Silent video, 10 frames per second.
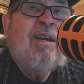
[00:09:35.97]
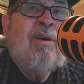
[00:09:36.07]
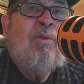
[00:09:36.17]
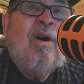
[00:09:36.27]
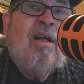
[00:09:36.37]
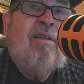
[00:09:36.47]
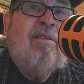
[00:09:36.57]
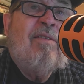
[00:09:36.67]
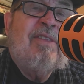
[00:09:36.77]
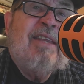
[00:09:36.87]
Well,
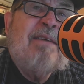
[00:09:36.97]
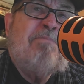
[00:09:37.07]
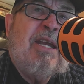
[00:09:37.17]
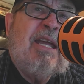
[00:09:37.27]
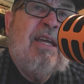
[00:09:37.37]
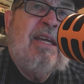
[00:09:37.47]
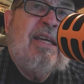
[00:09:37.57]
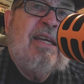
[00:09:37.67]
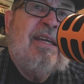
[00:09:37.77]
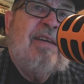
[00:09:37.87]
that money, if it